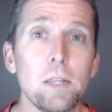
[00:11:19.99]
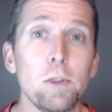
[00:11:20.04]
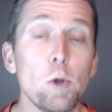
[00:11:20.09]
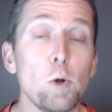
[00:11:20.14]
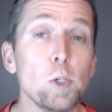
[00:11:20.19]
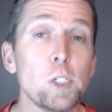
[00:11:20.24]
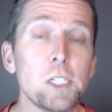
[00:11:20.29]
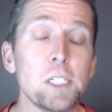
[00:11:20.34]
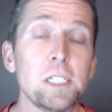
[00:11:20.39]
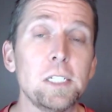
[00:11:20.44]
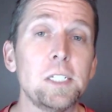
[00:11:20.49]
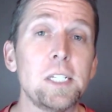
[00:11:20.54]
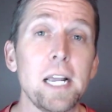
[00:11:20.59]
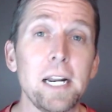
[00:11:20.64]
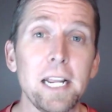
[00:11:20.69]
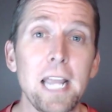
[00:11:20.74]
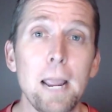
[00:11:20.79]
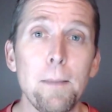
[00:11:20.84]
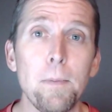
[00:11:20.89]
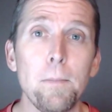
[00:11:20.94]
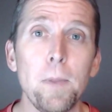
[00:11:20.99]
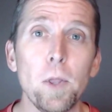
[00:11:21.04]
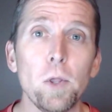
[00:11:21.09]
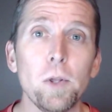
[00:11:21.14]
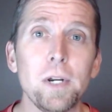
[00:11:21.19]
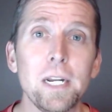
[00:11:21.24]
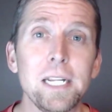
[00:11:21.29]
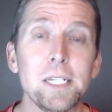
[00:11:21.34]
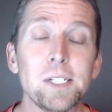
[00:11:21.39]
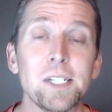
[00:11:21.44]
those set of
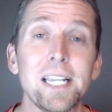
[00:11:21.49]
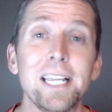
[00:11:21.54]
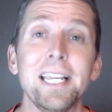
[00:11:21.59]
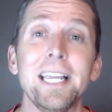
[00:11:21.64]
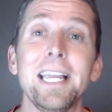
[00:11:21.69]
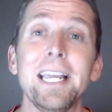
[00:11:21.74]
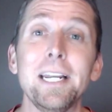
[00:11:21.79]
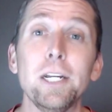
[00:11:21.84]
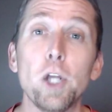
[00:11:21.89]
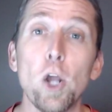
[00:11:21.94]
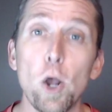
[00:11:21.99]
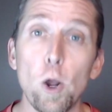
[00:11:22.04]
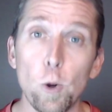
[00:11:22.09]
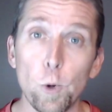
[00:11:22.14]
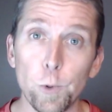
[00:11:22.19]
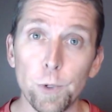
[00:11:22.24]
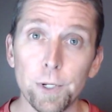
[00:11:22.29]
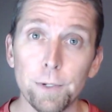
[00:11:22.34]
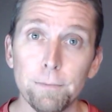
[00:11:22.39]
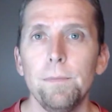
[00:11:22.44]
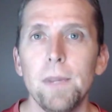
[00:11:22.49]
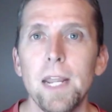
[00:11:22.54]
capabilities in code.